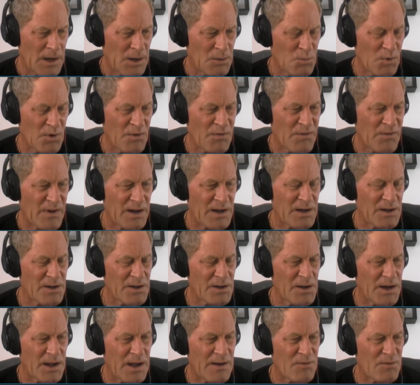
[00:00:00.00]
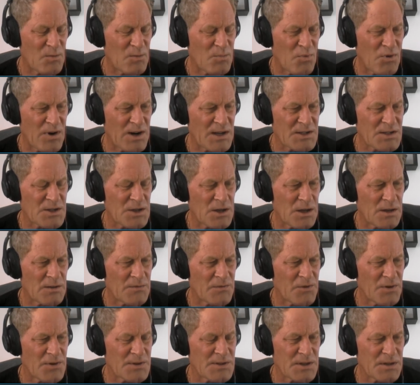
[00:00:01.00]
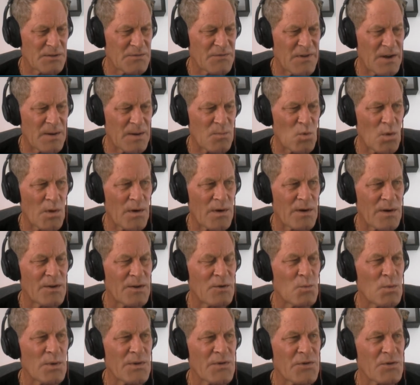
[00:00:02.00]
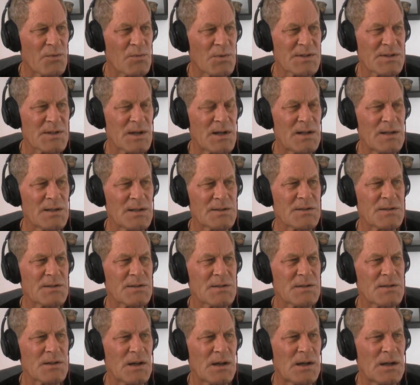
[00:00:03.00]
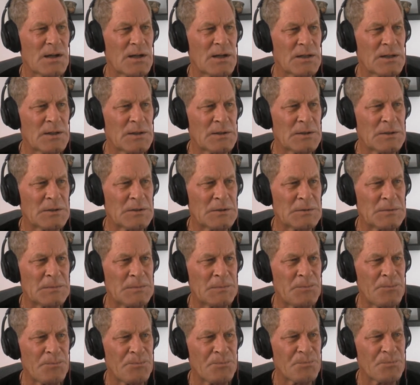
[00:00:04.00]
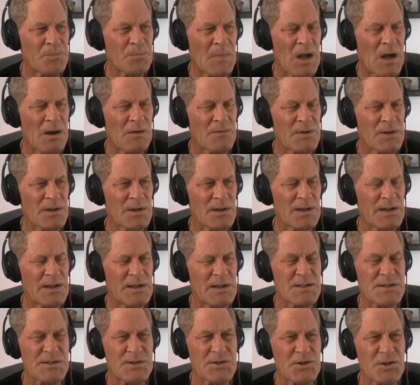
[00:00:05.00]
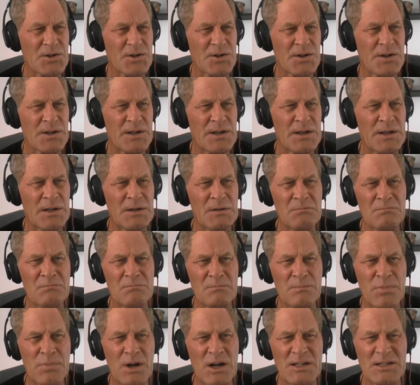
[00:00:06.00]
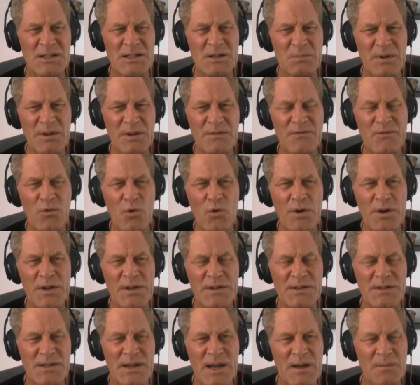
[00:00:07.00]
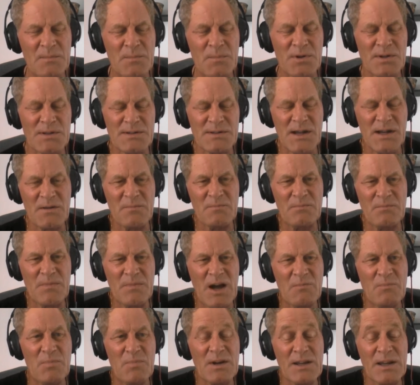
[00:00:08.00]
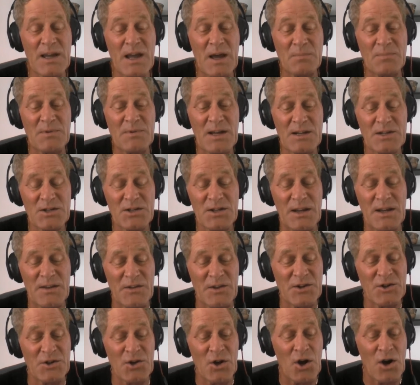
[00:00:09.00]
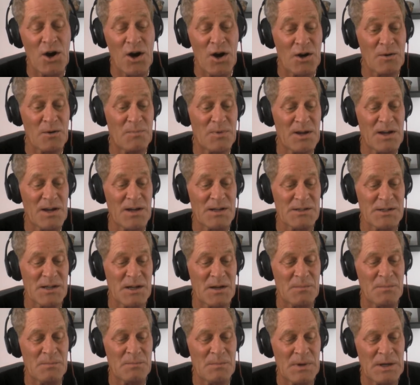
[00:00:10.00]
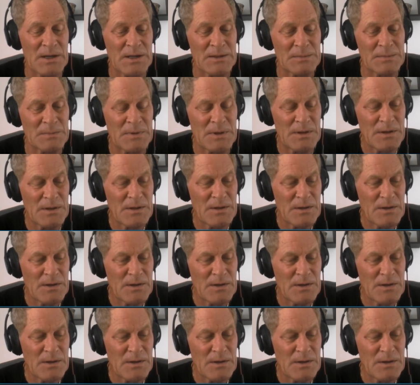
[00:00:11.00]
And we're finally going to have a press conference in February with the results of at least 30, possibly 40 samples. I've been kept actually in the dark because I'm